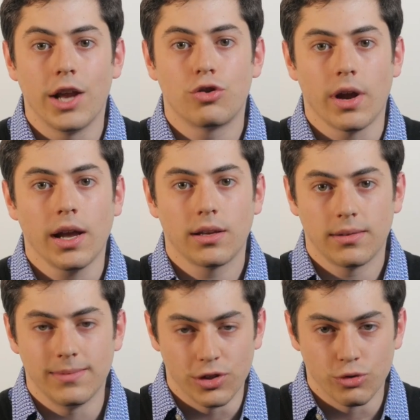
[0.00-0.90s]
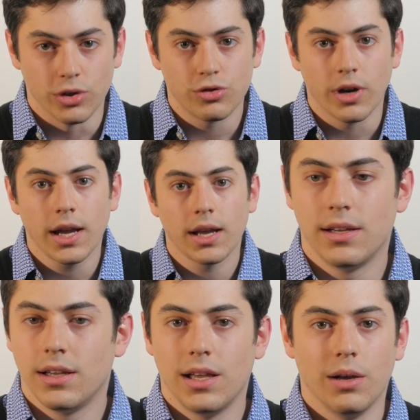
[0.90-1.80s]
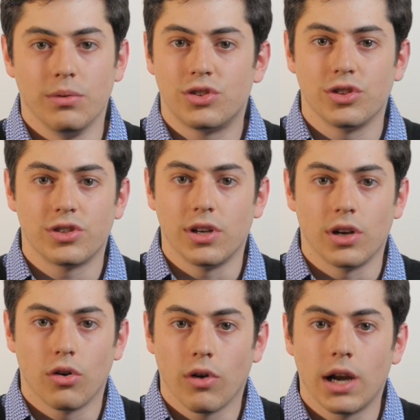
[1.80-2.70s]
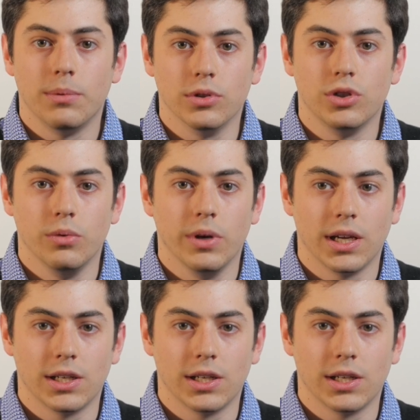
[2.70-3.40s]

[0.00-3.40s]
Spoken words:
iTrek, Israel trek. It was just an incredible 2 week